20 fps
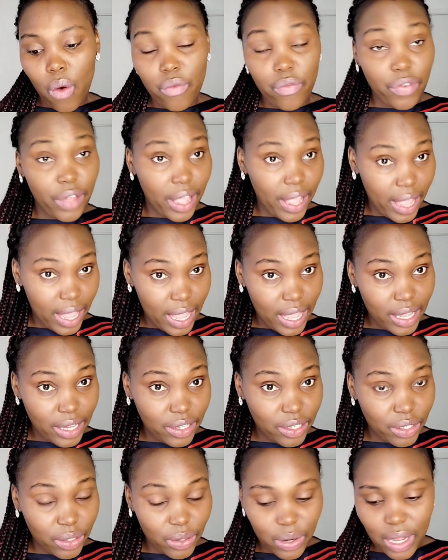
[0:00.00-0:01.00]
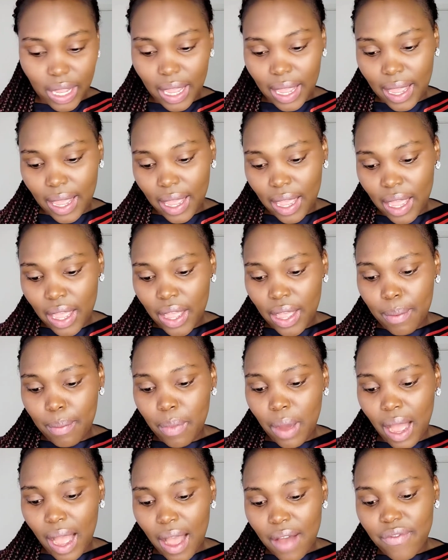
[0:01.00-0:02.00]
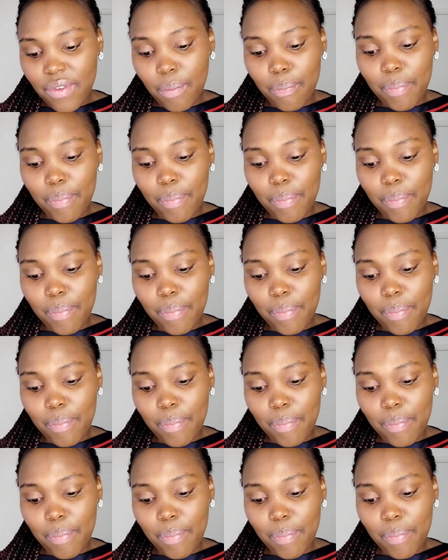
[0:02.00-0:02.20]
of age, okay? Have